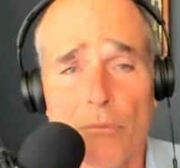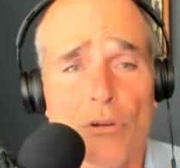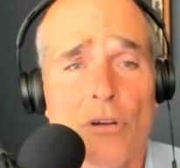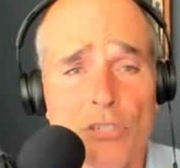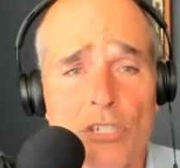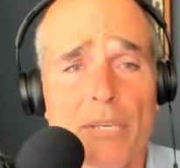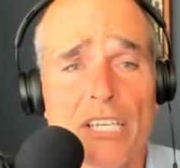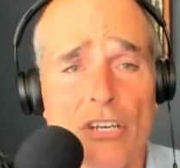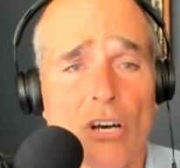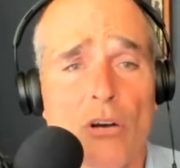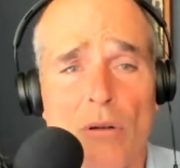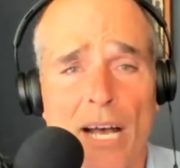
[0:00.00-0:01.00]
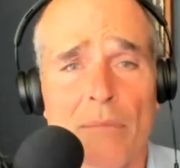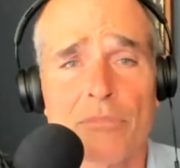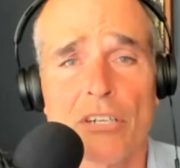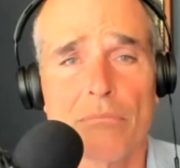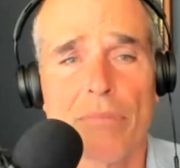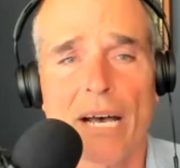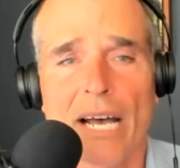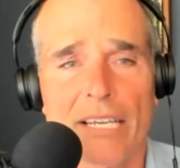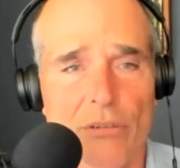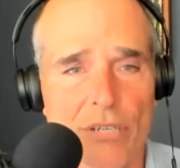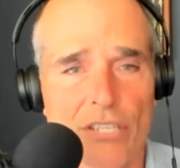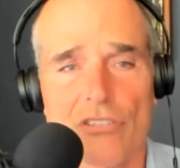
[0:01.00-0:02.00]
prone to be co opted
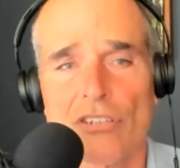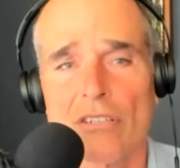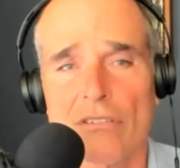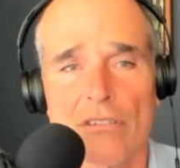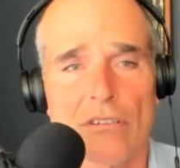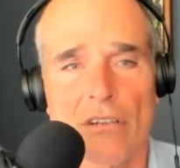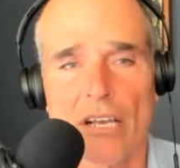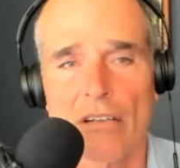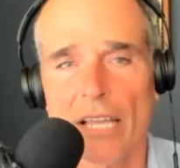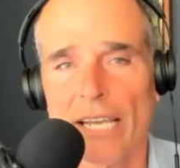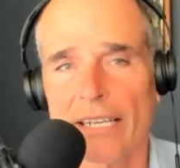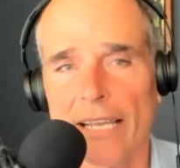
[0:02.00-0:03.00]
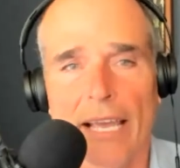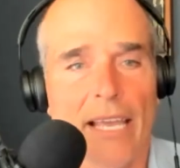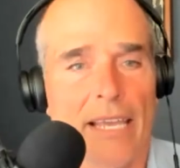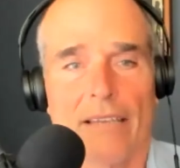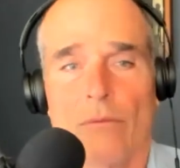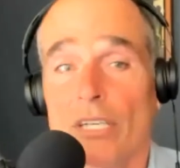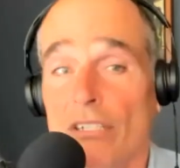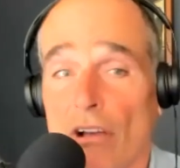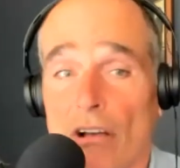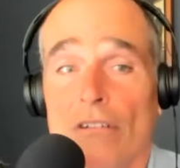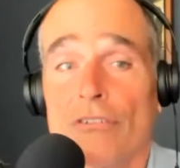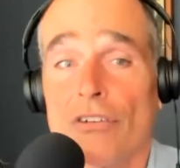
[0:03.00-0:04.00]
by Christians, you know, like, hey, we
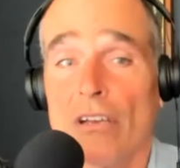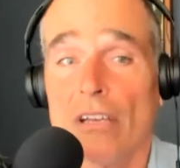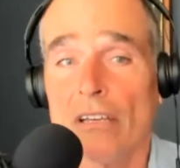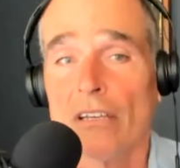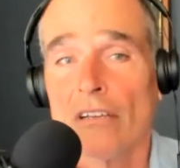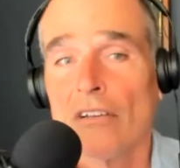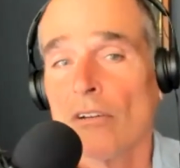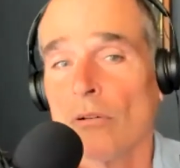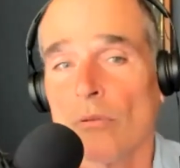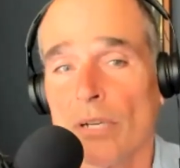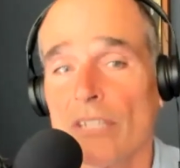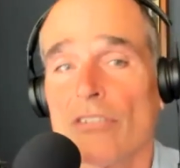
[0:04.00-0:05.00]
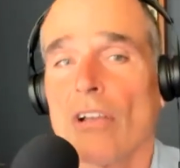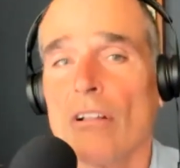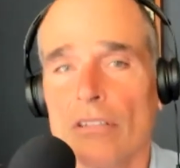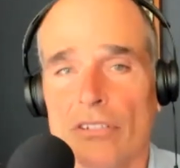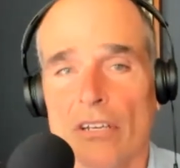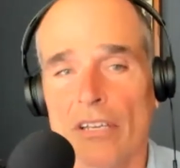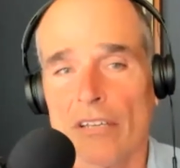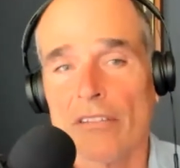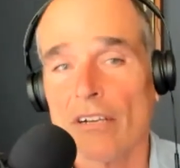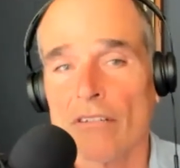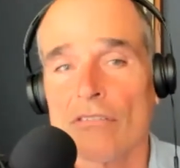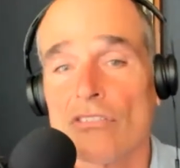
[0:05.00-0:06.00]
told you. We told you,
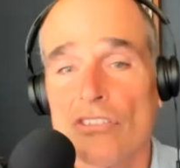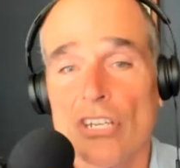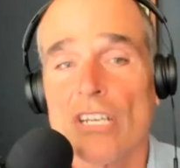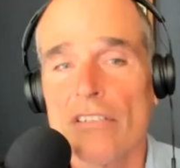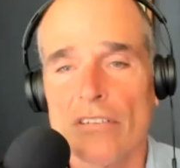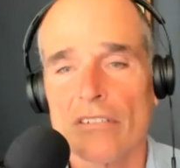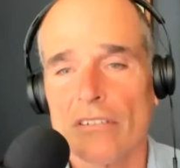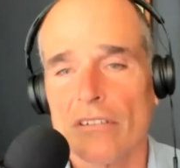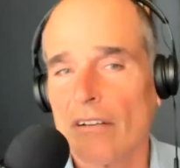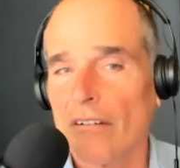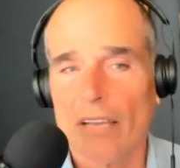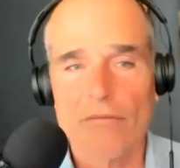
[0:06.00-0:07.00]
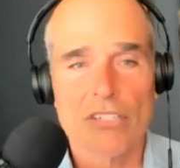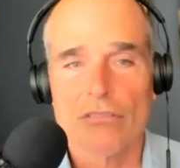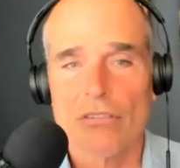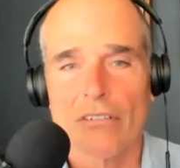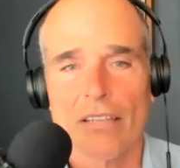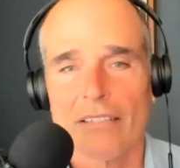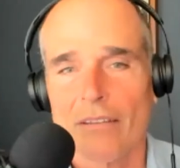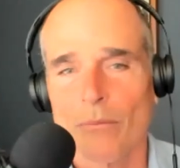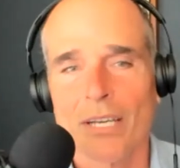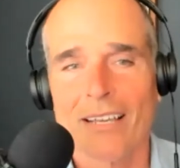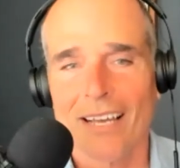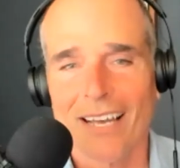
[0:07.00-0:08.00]
and there's Jesus, you know. And I've told you, like the
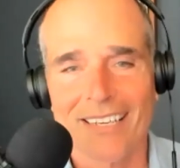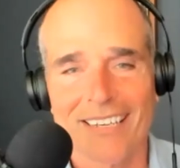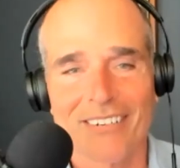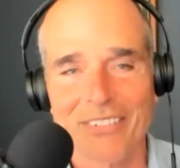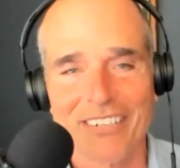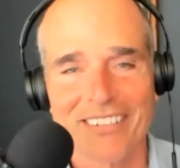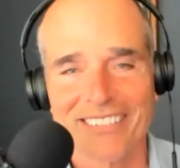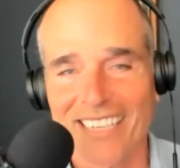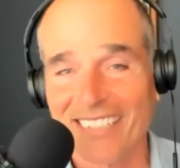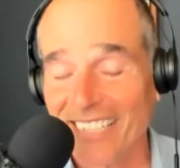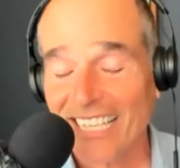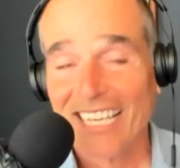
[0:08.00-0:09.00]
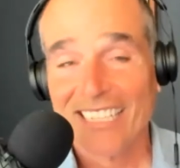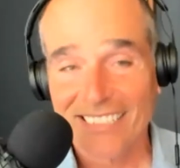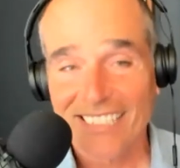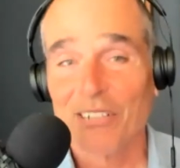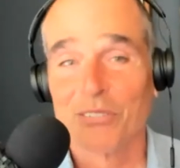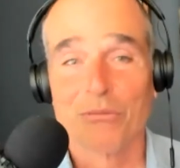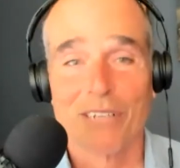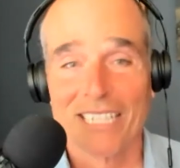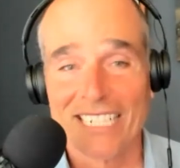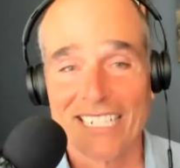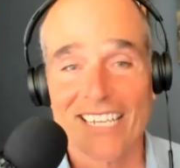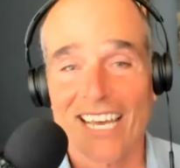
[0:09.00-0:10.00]
one guy I interviewed, he's like, and this guy was
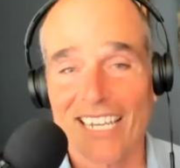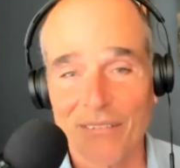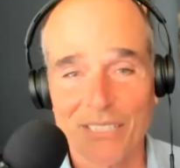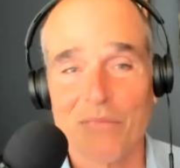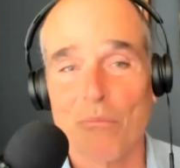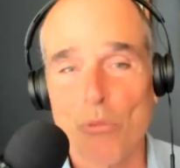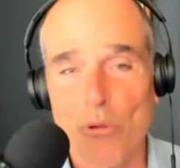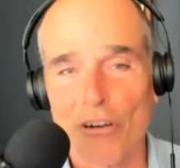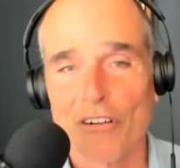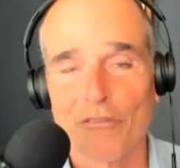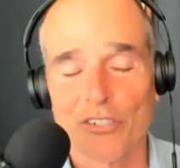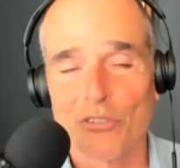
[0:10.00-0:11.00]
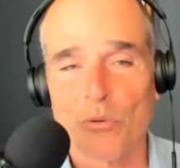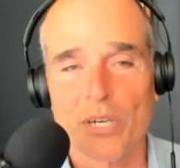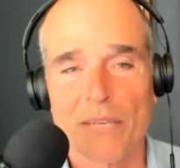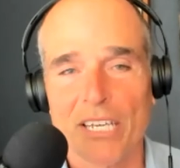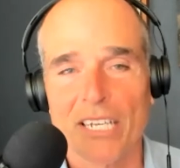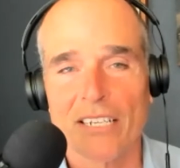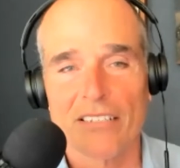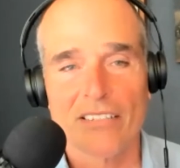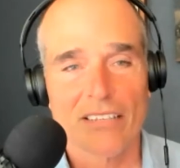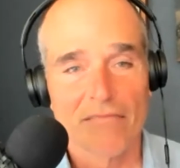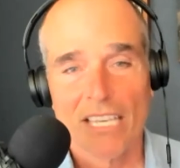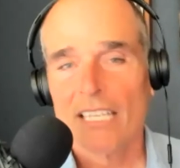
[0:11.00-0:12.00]
really dead. He was in the morgue for 20
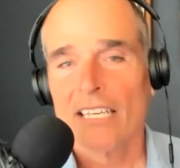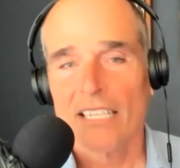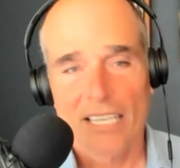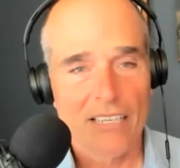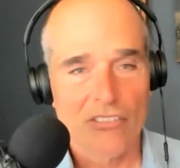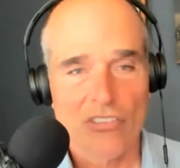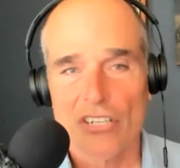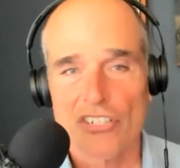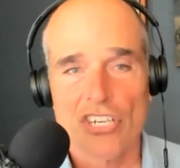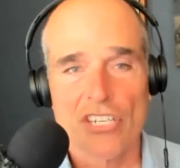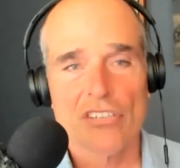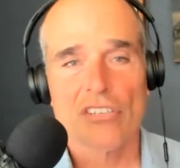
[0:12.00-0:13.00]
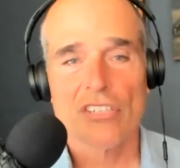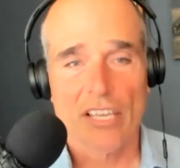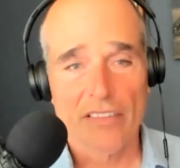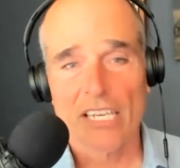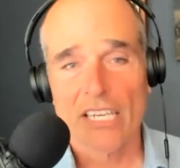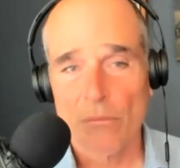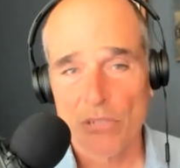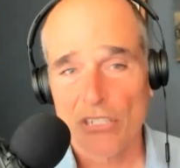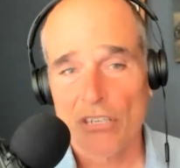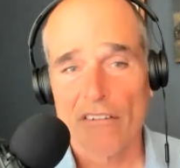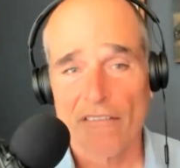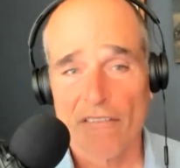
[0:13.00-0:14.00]
minutes, and he saw Jesus, and then he
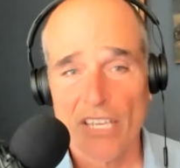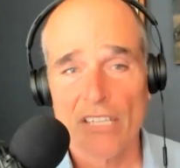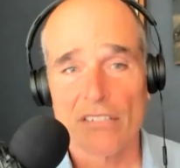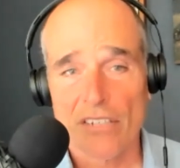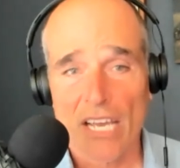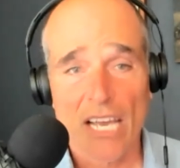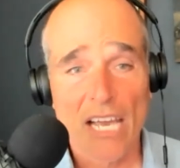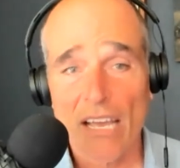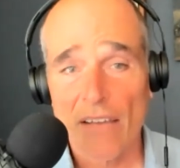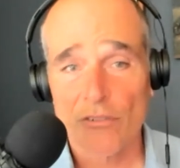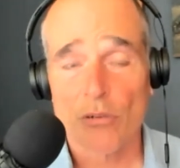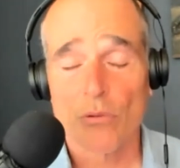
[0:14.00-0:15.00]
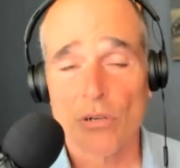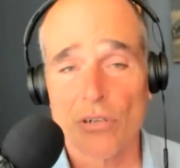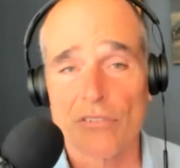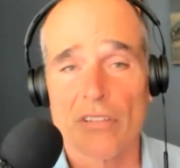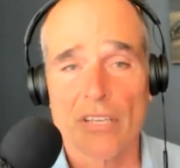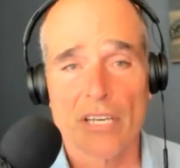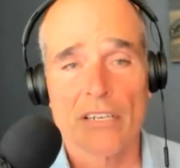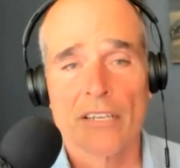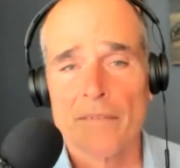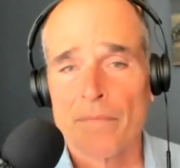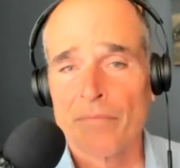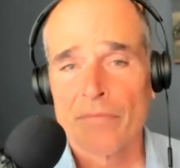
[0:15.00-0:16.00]
was convinced afterwards that
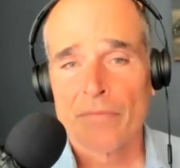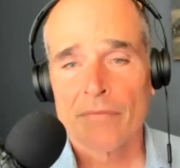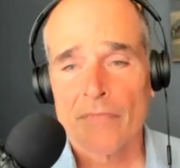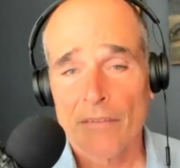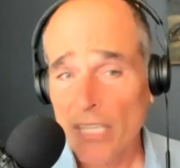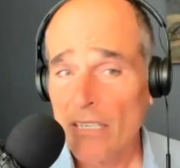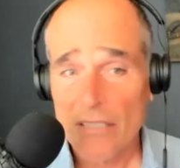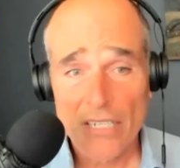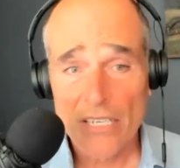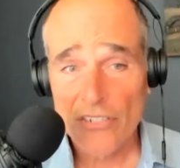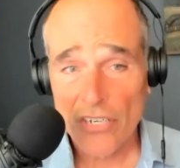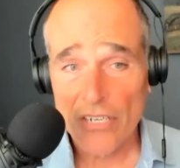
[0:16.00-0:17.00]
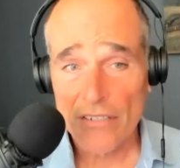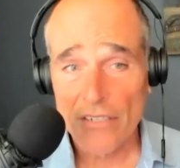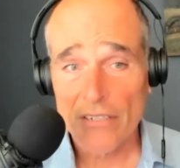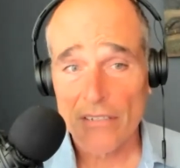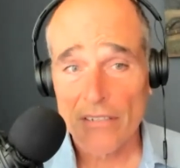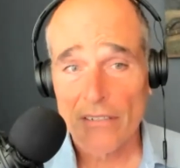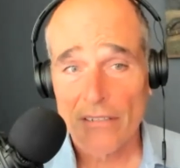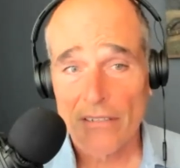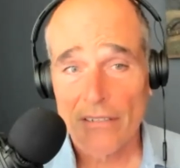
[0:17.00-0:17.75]
if you didn't see Jesus,